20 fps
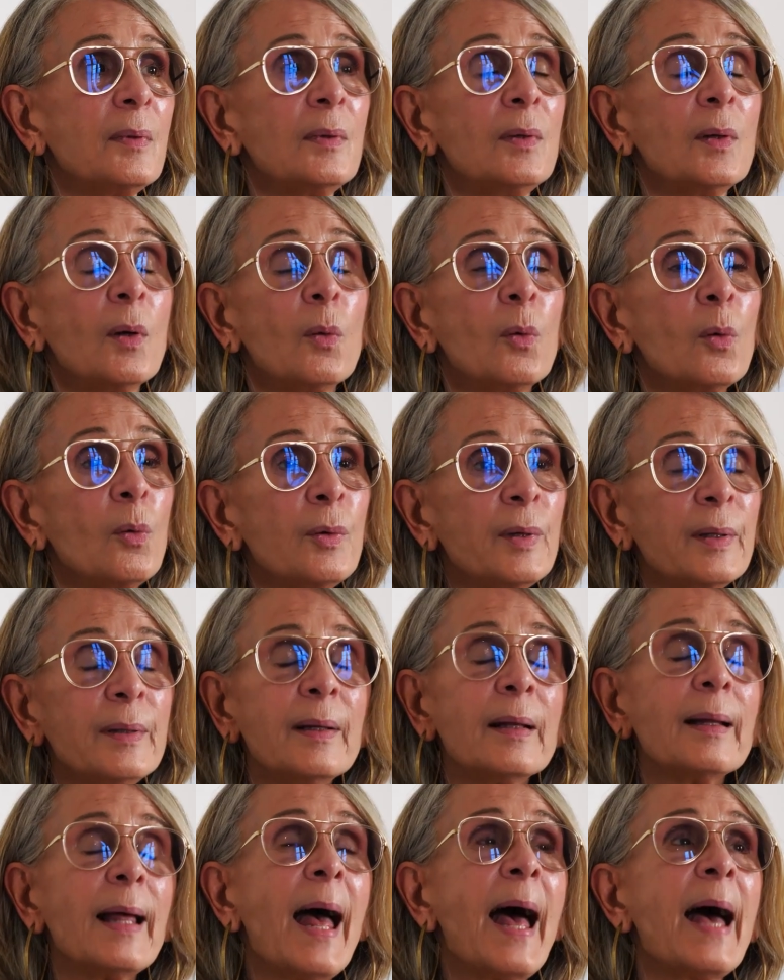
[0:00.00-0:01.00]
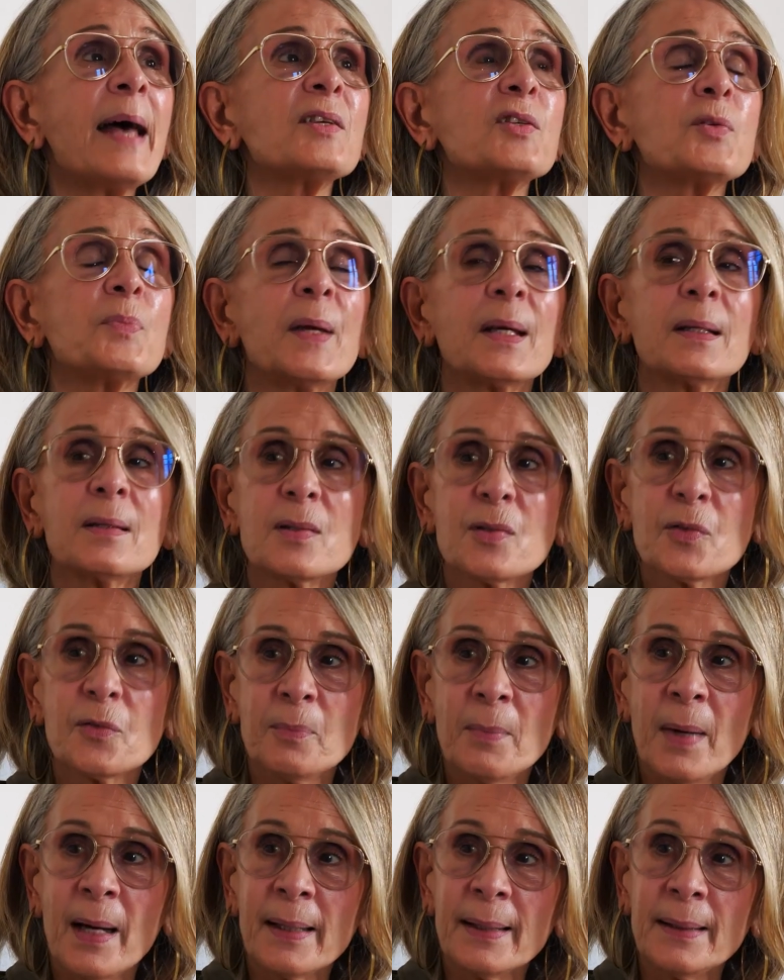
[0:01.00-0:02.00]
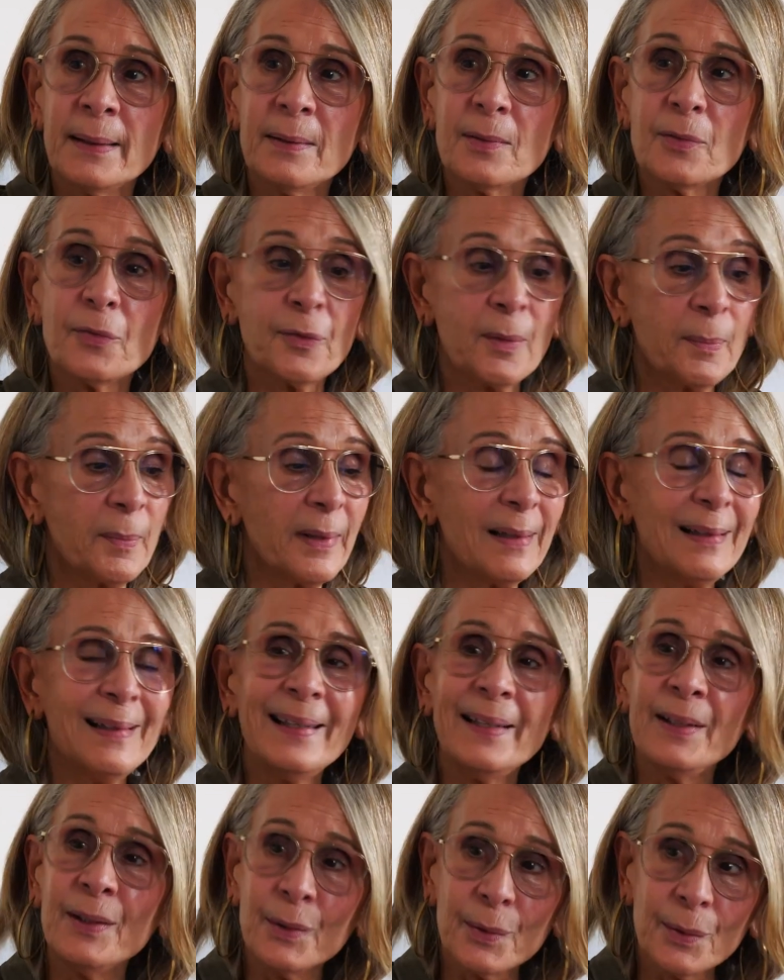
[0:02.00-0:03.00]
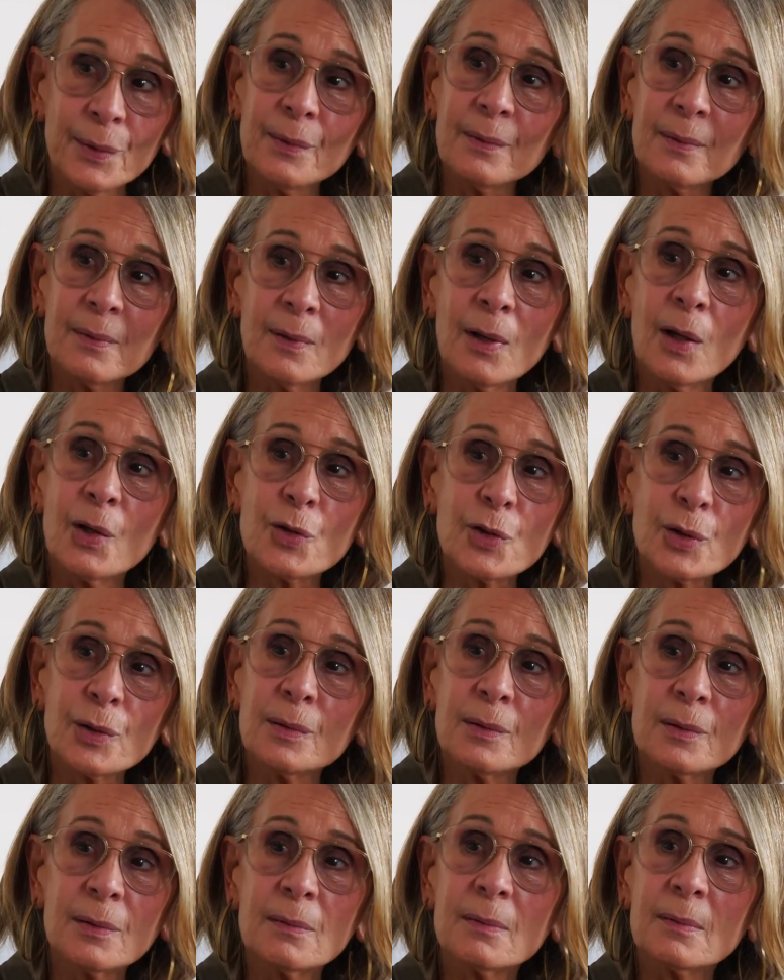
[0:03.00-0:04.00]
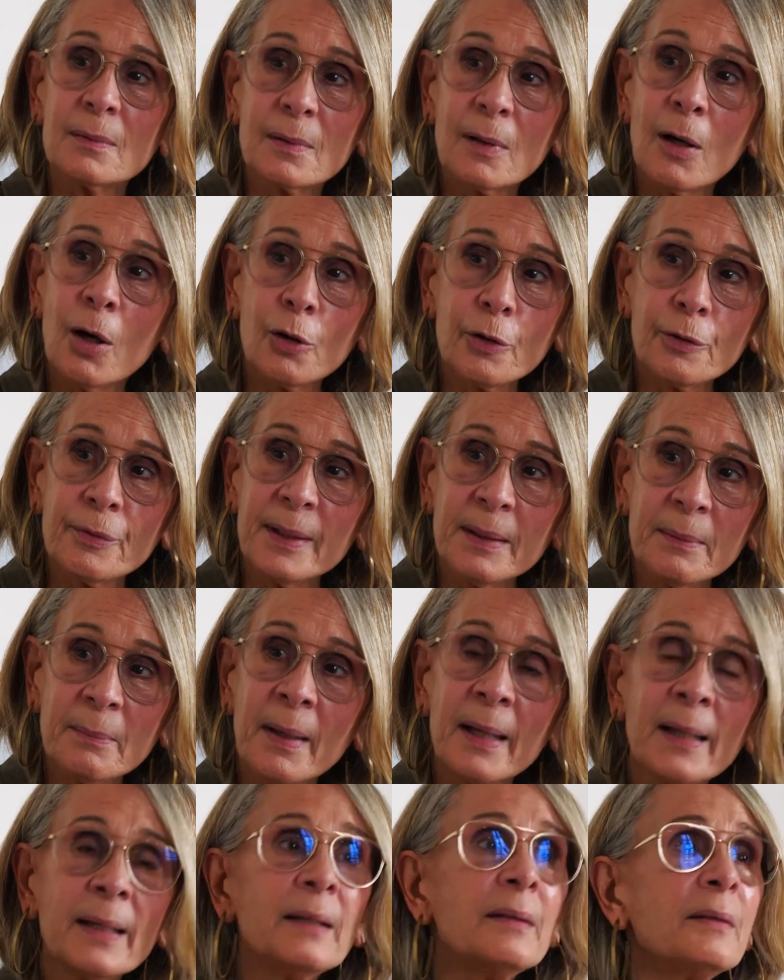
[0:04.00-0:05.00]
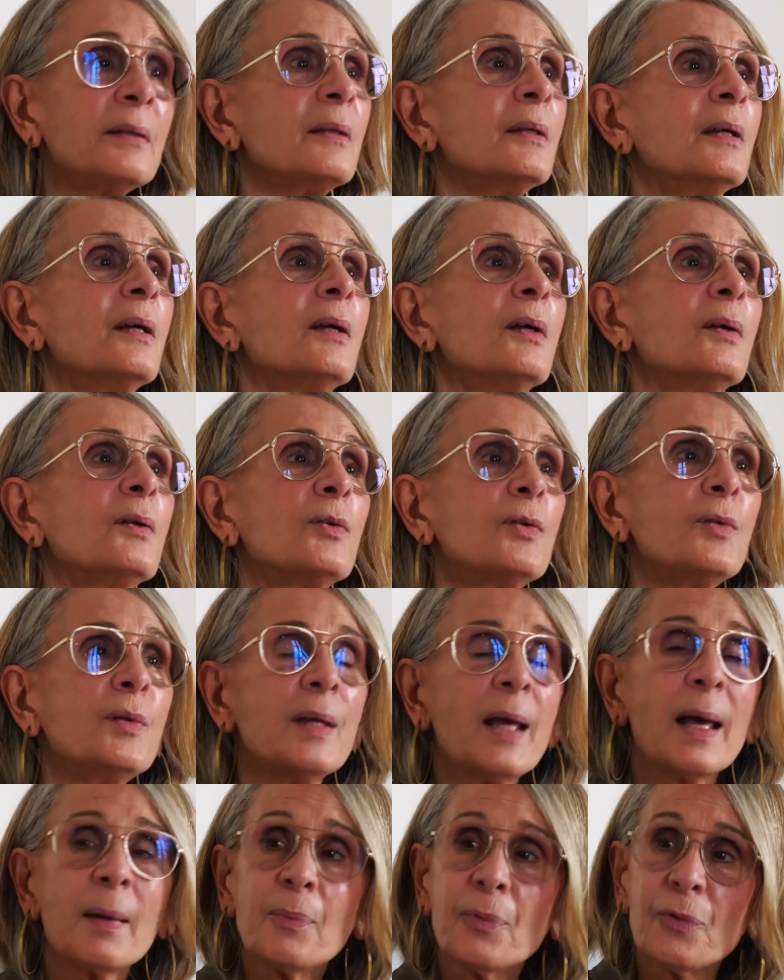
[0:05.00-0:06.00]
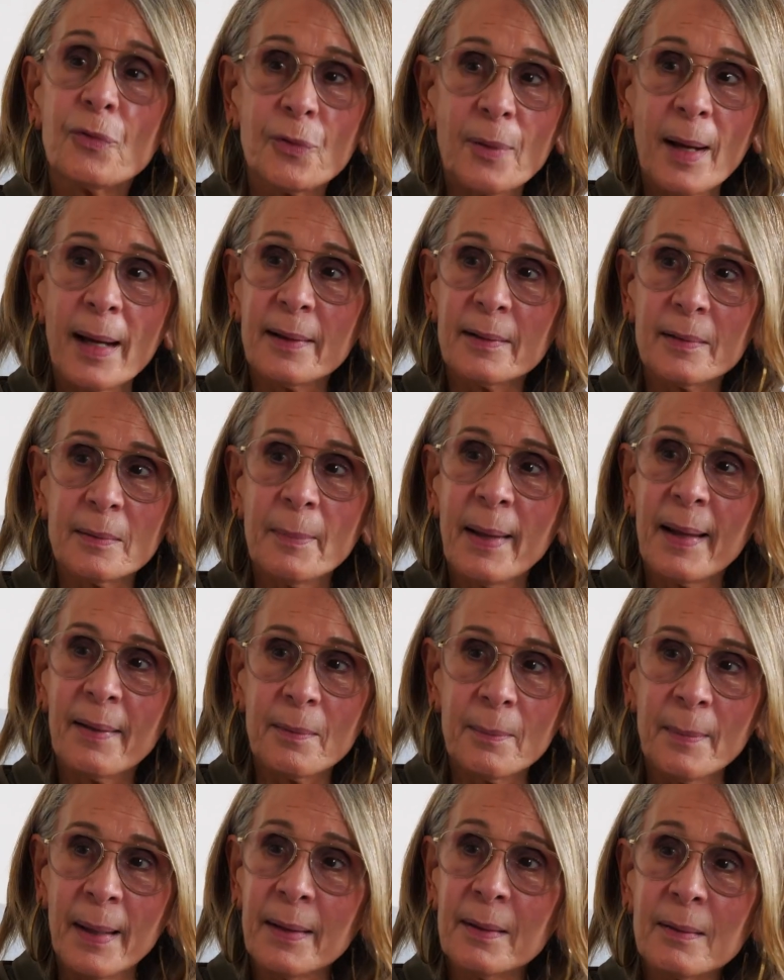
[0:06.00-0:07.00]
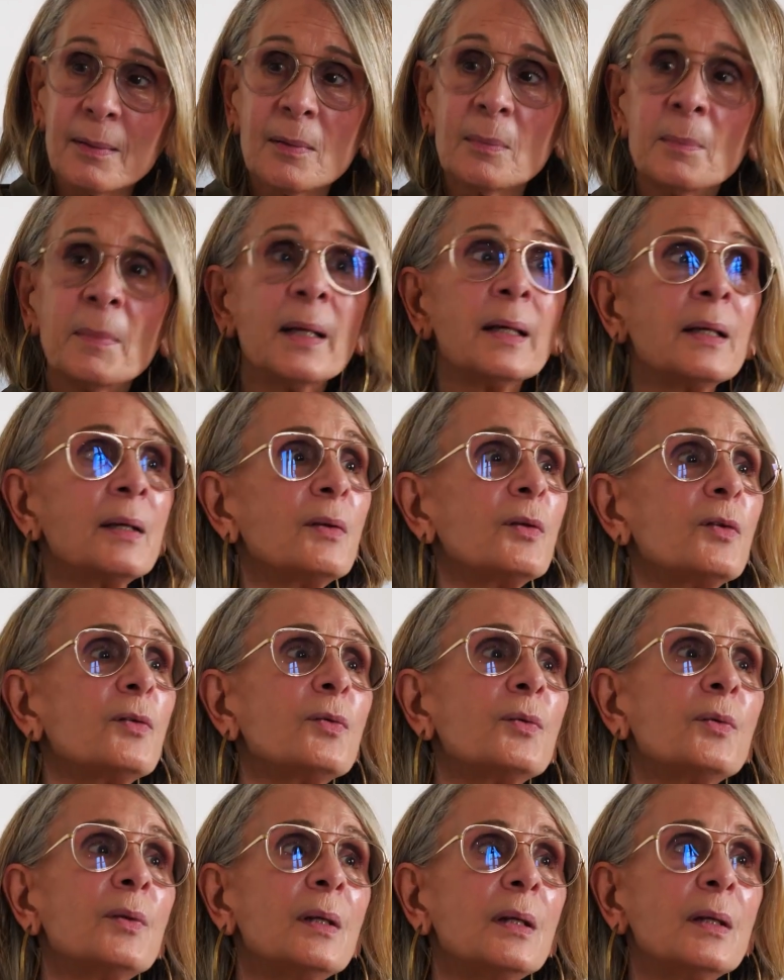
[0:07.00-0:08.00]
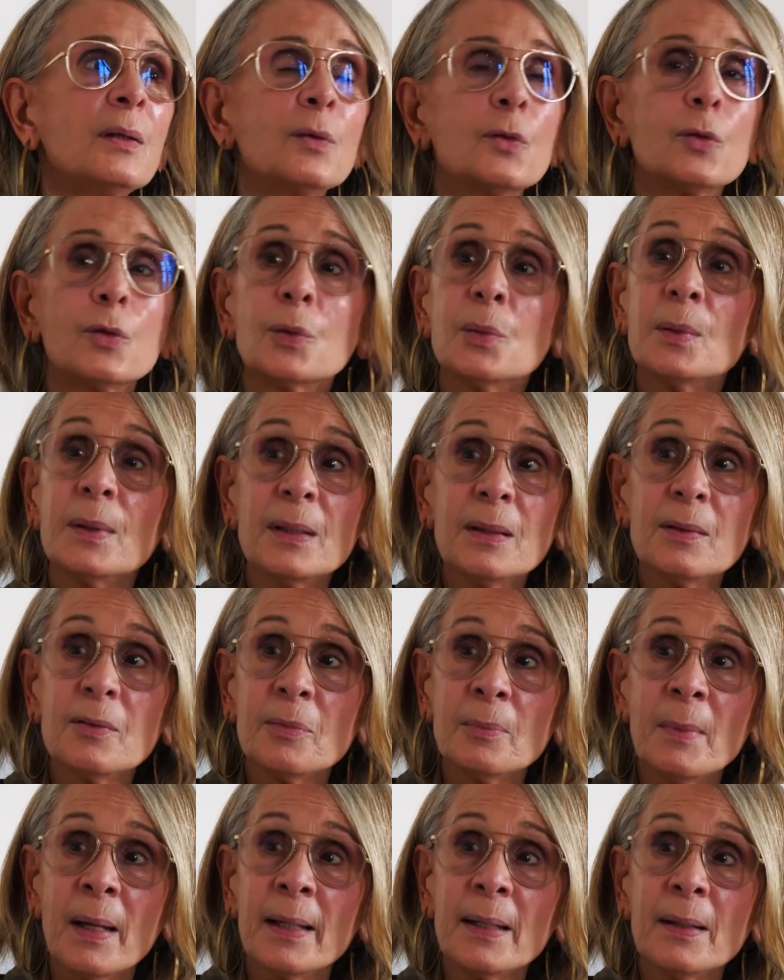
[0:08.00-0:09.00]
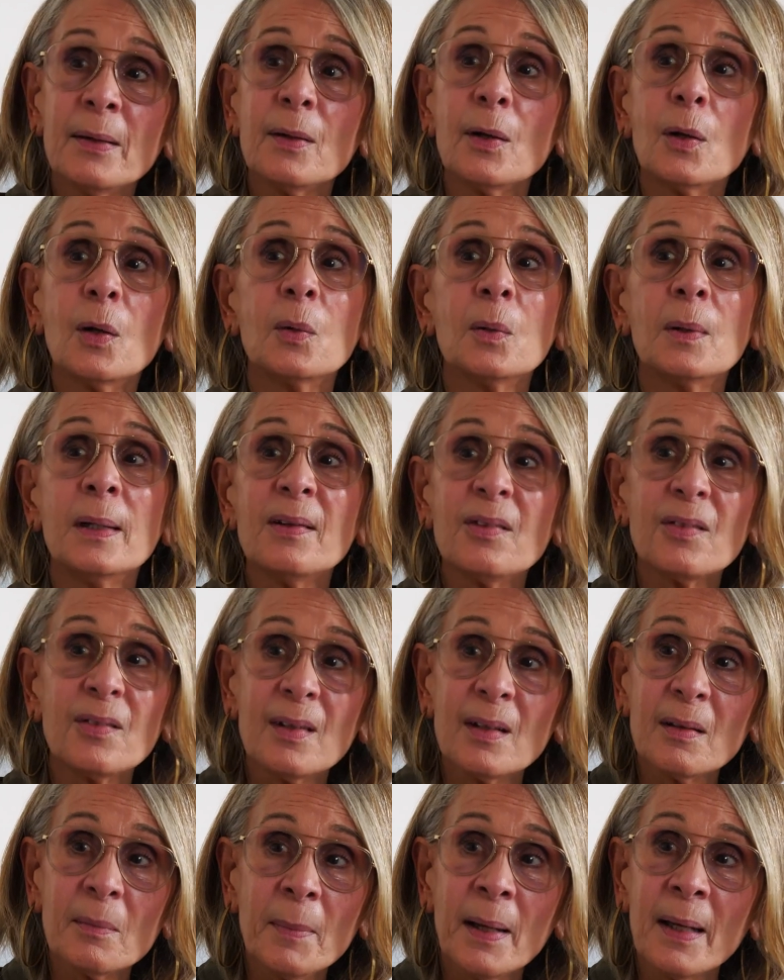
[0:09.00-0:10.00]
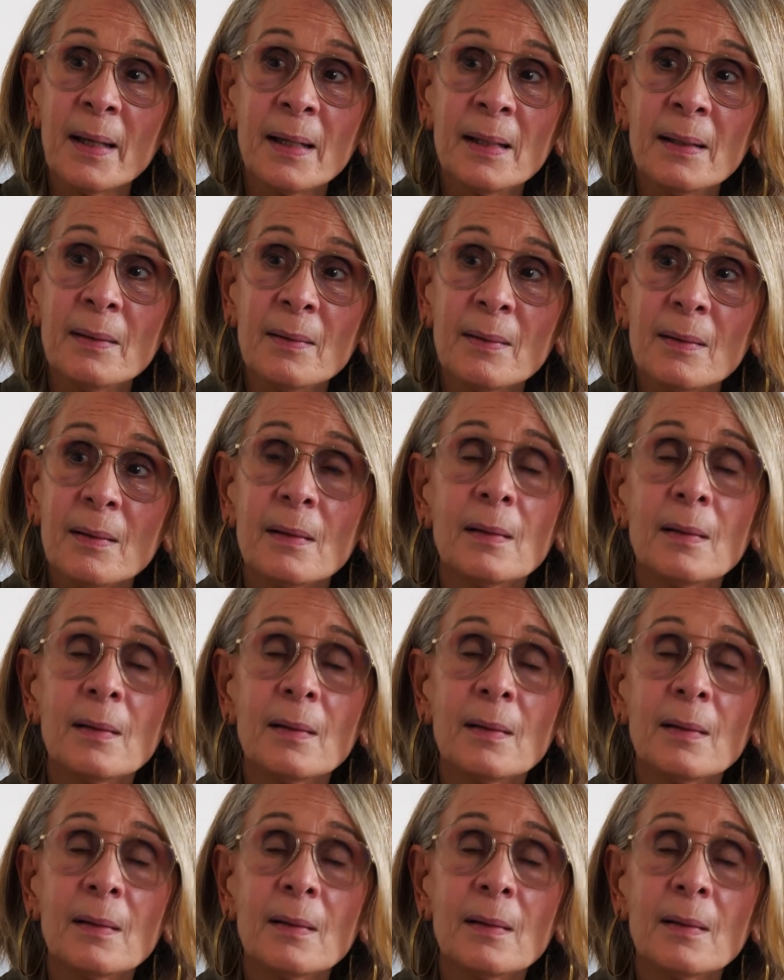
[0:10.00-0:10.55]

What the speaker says: all the aspects of mind, from the linear, logical, concrete mind, to the abstract, mathematical mind, to the intuitive mind, the holistic mind,